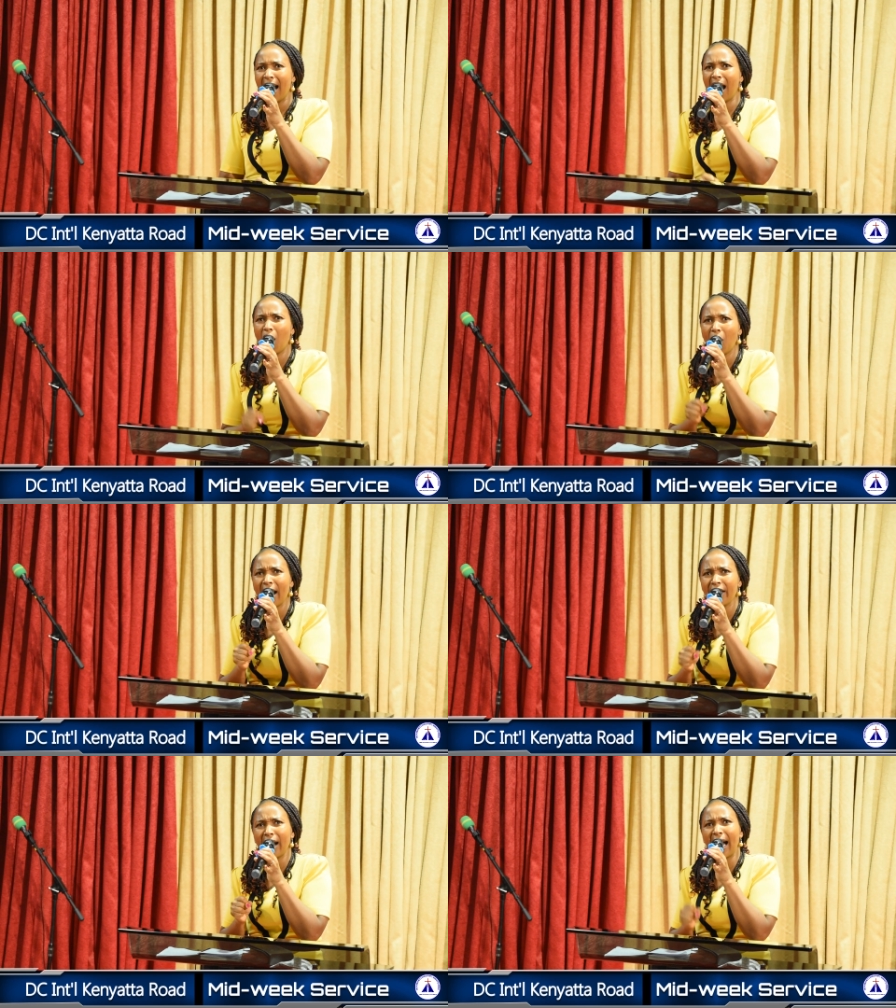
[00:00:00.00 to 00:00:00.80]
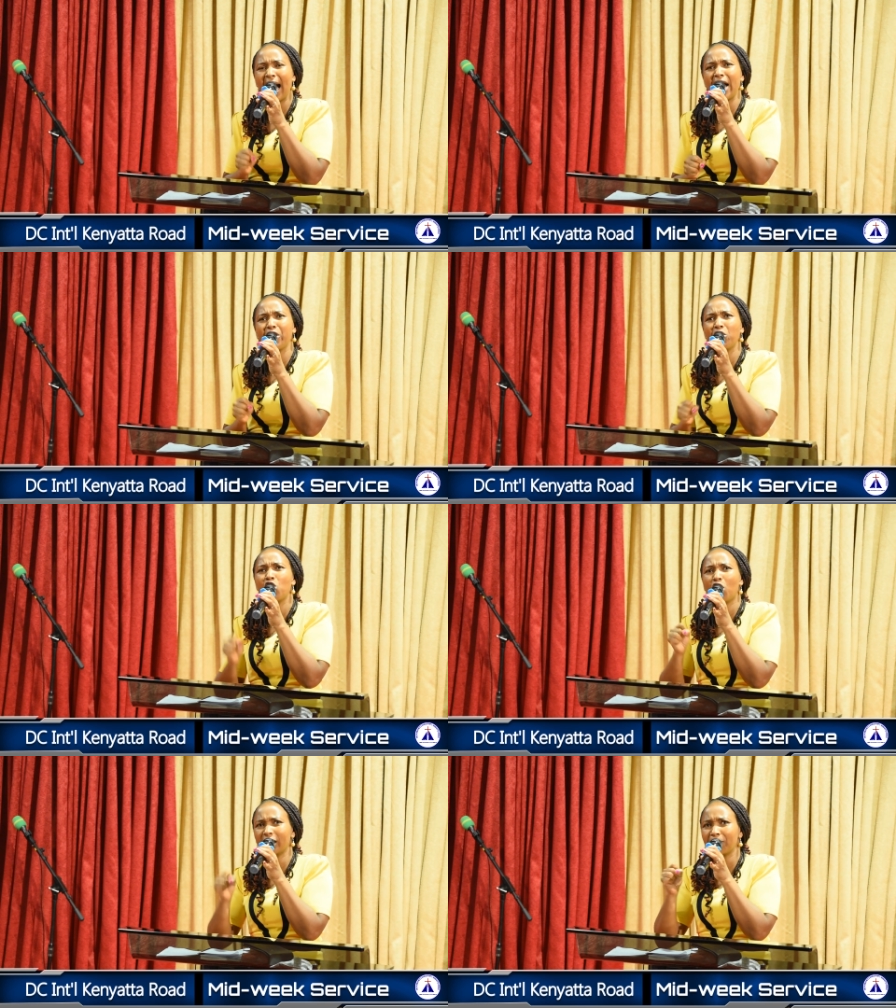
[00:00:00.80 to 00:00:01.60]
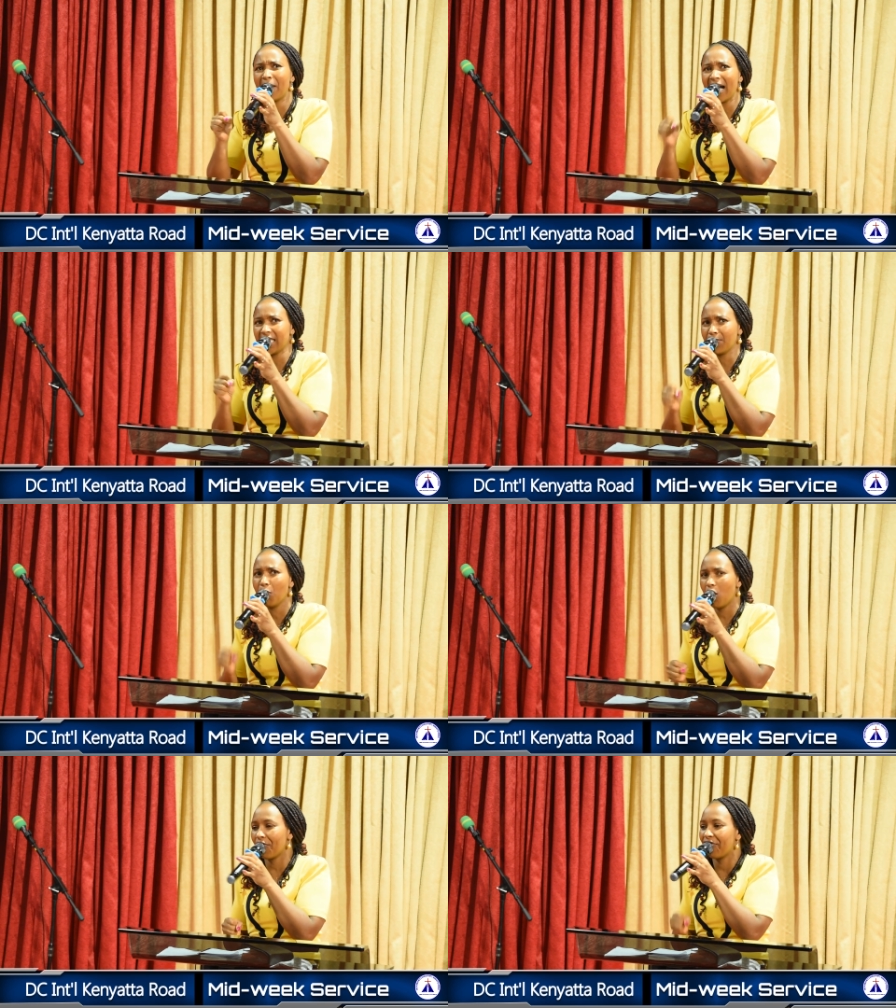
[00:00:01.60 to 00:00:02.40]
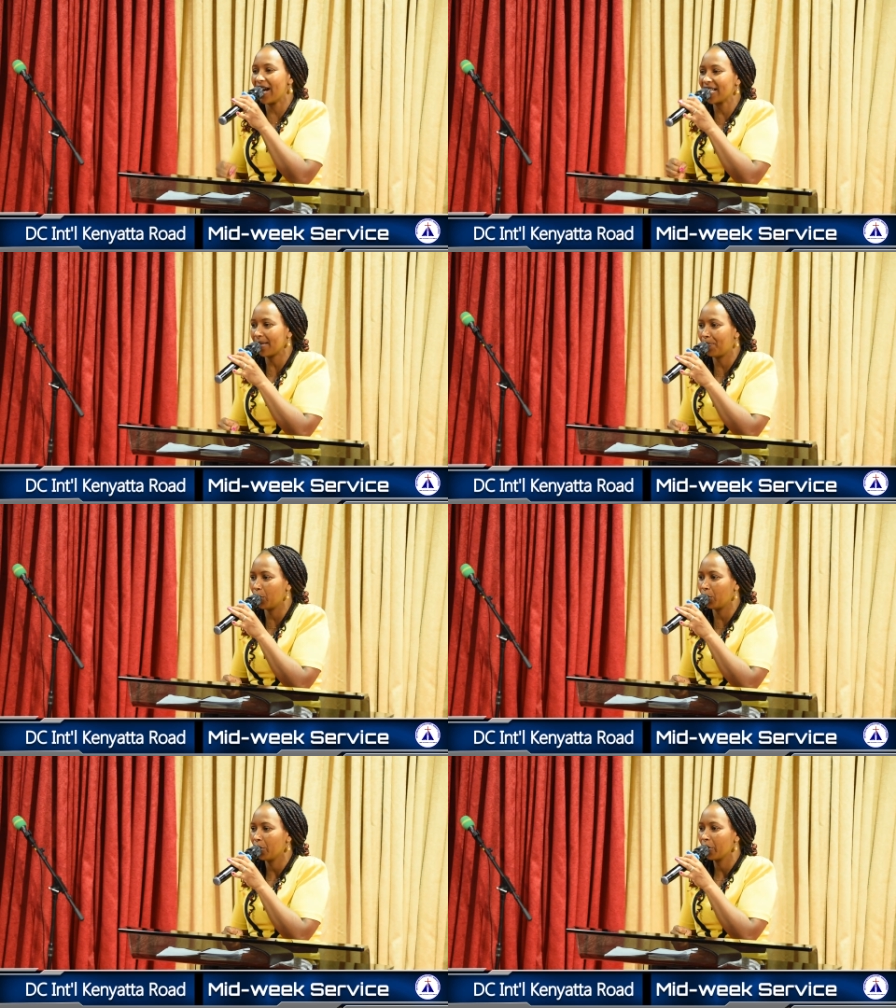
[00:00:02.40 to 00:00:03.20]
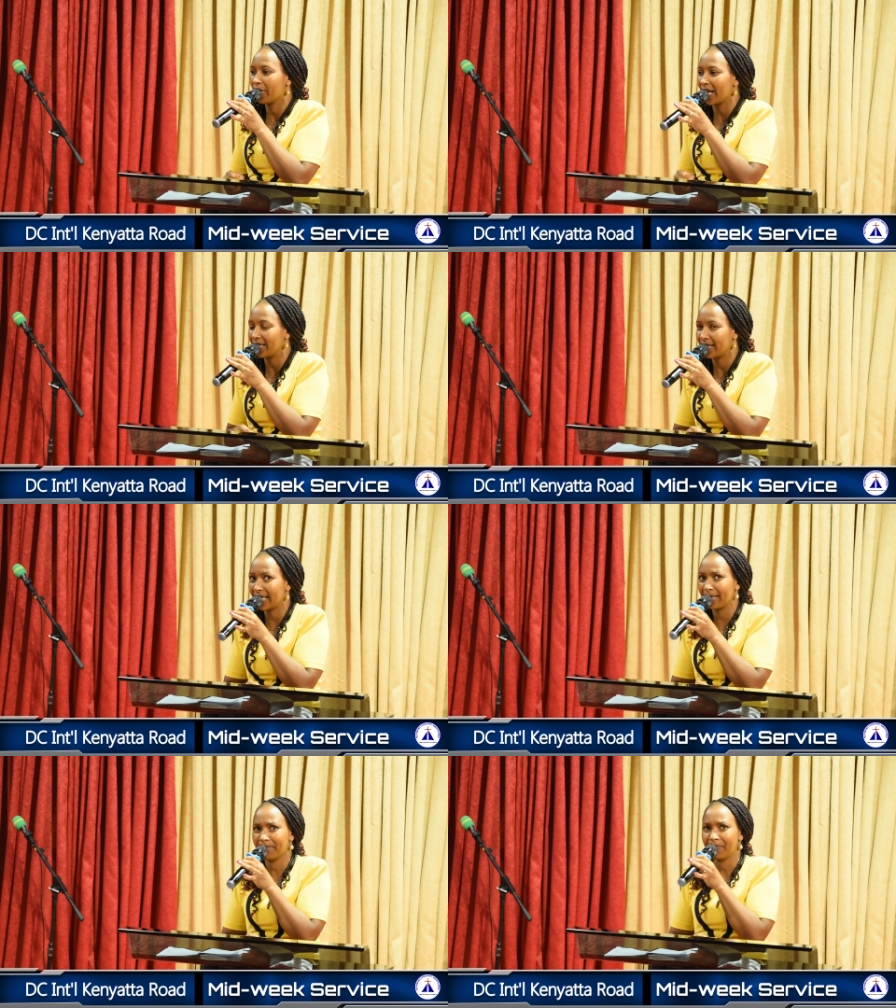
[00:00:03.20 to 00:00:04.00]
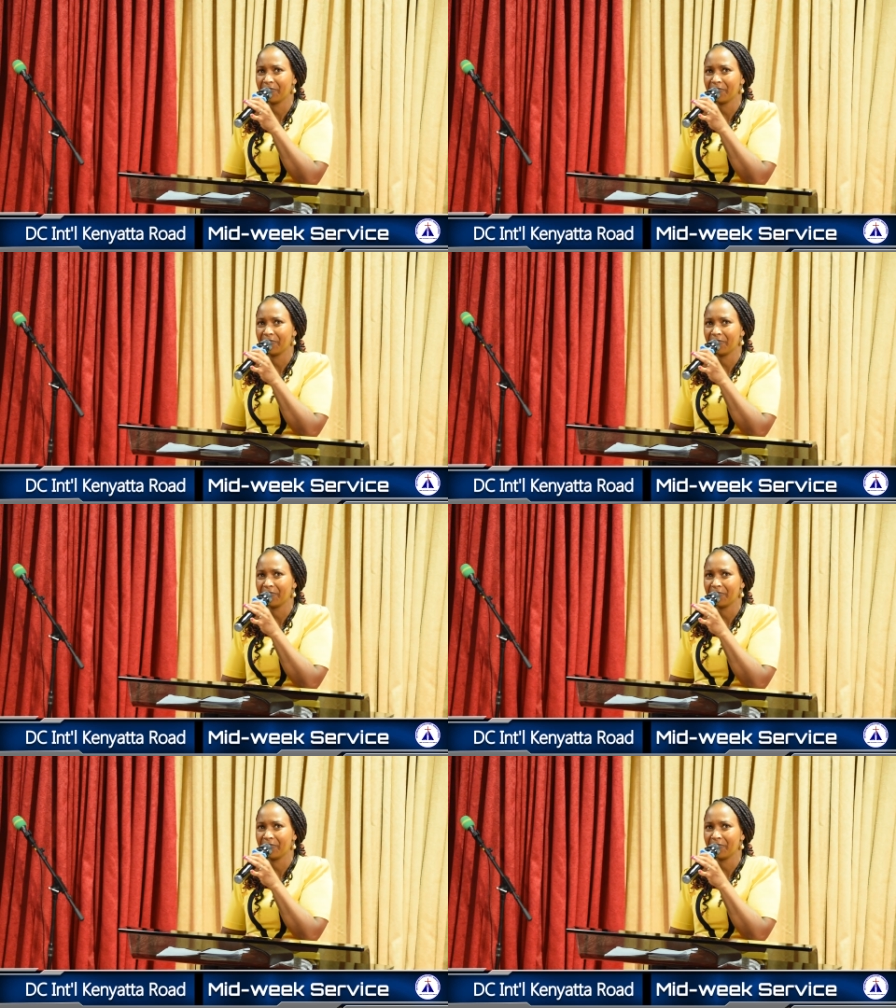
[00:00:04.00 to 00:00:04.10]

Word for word: How are, are you not much more valuable than them?